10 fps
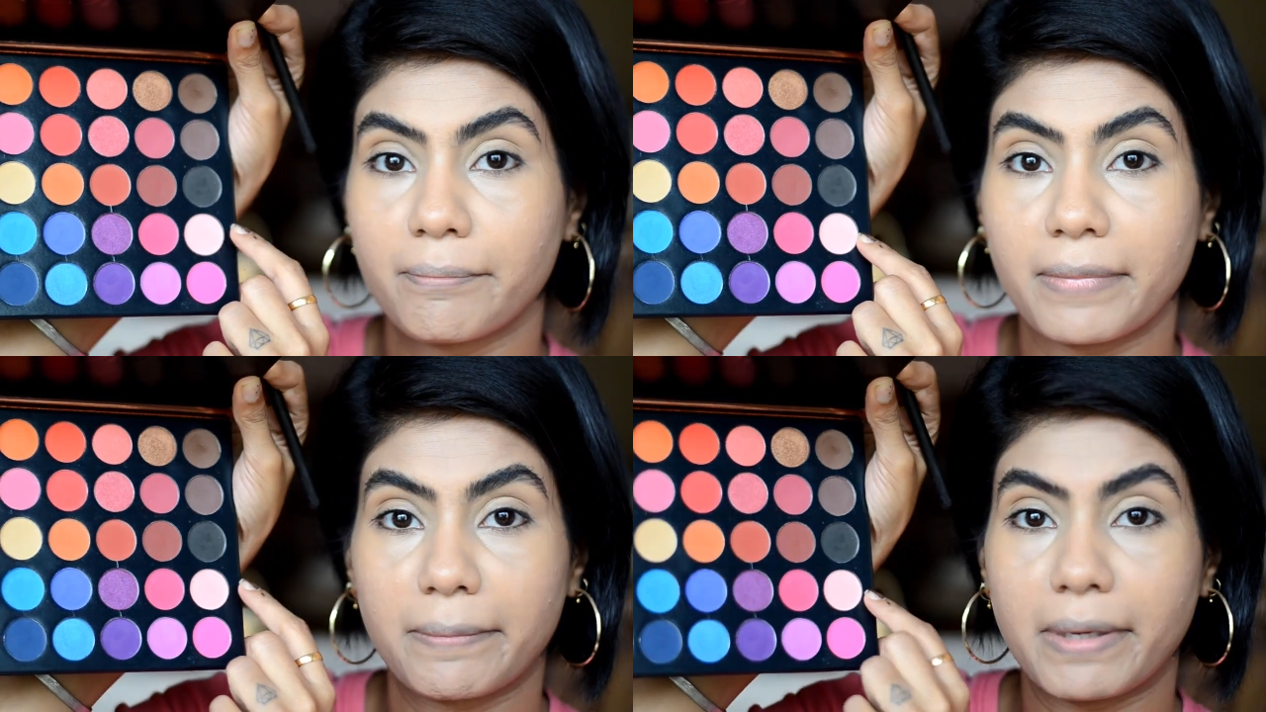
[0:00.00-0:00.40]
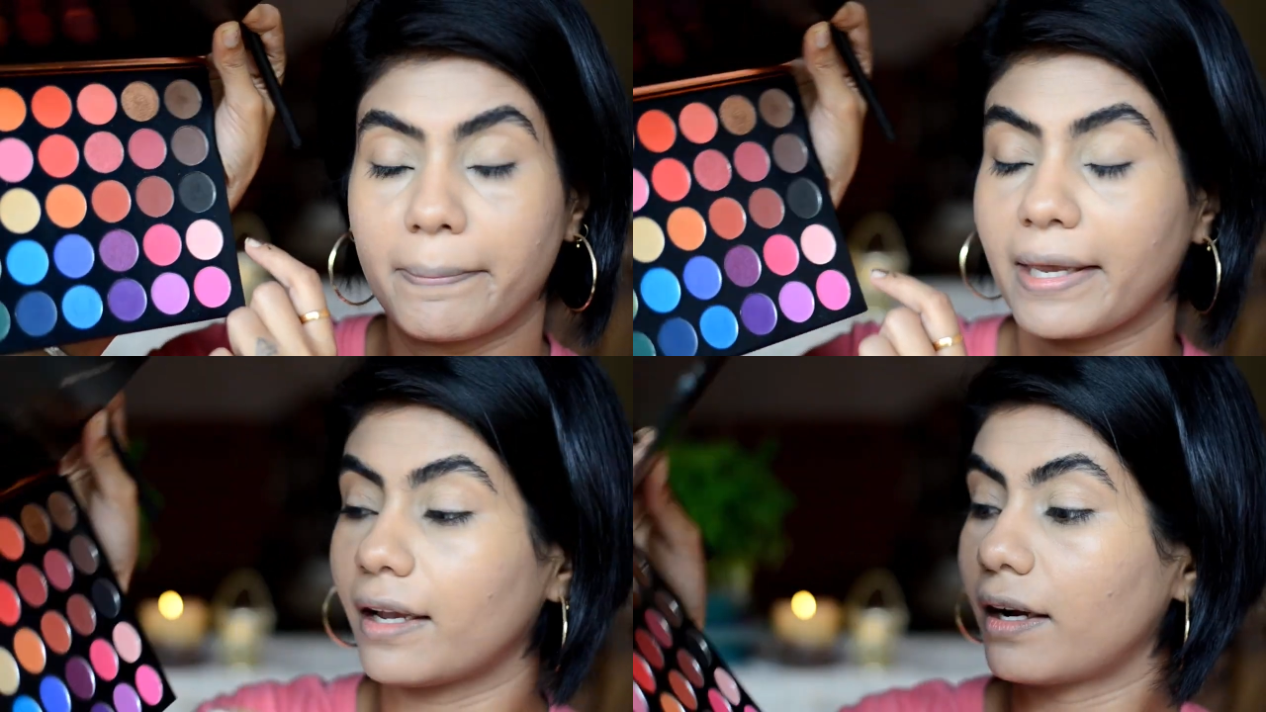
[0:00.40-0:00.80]
baby
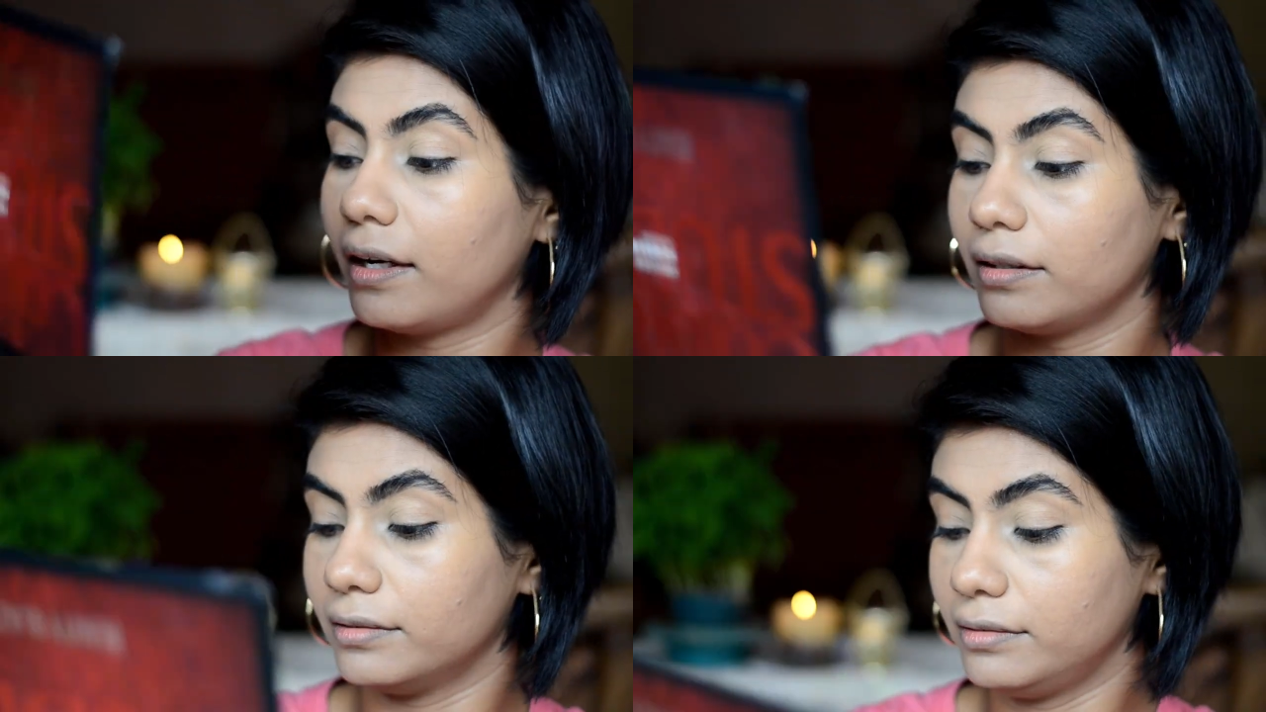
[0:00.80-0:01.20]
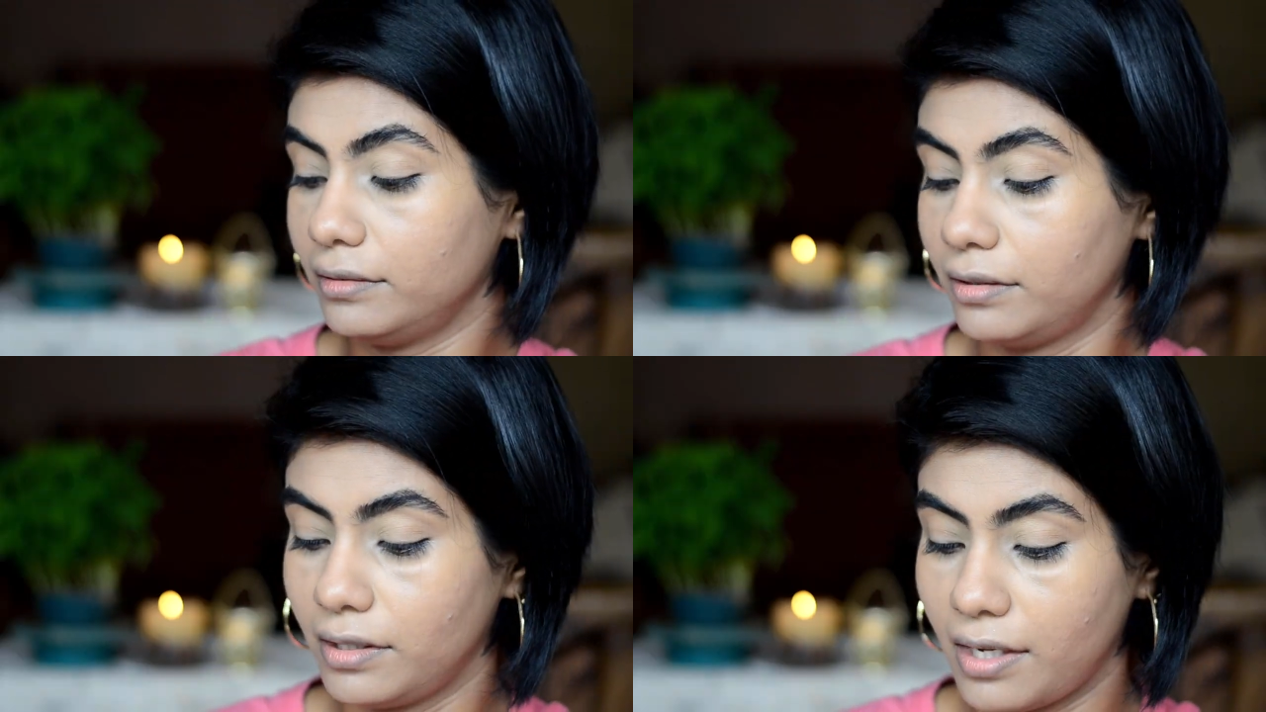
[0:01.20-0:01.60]
pink color
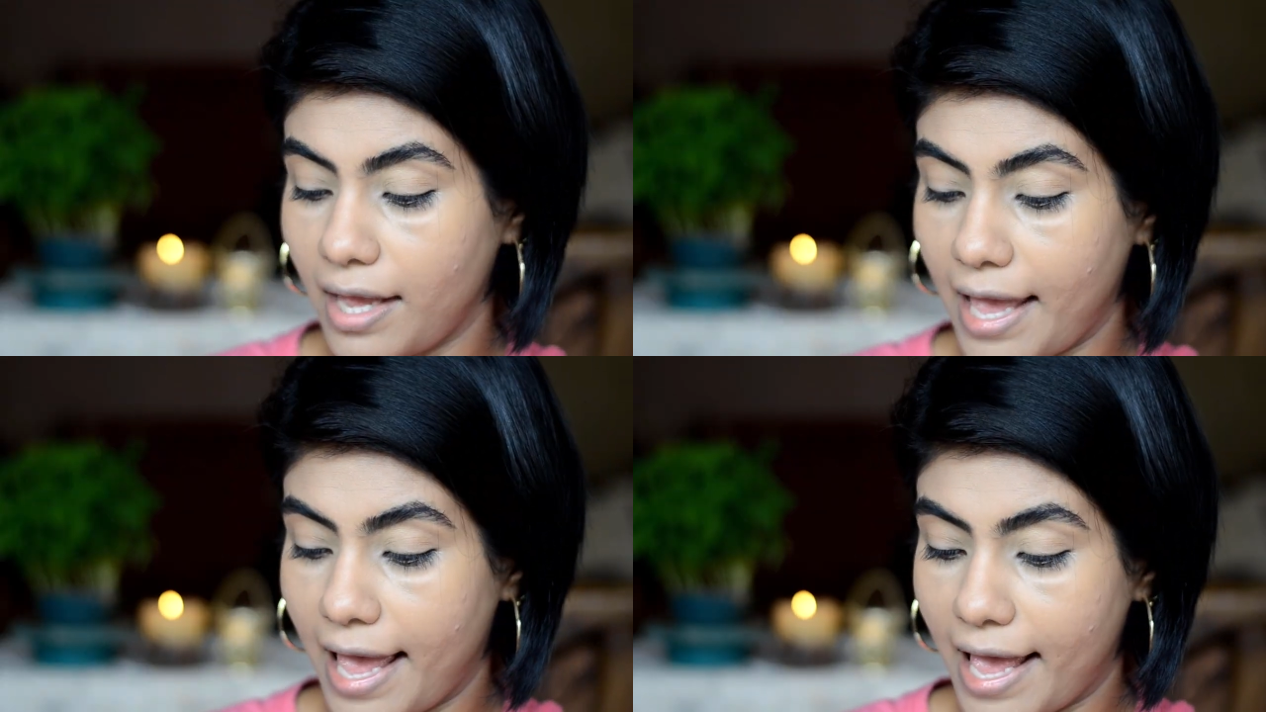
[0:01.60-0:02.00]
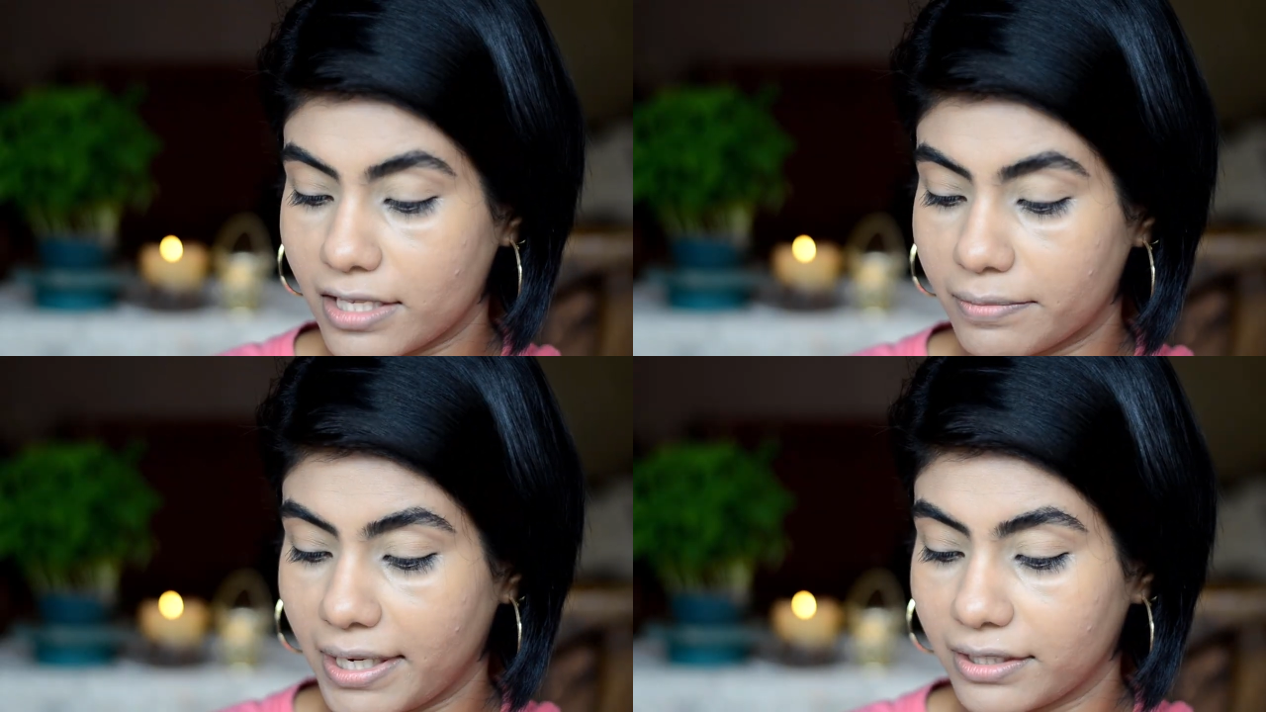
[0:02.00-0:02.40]
as my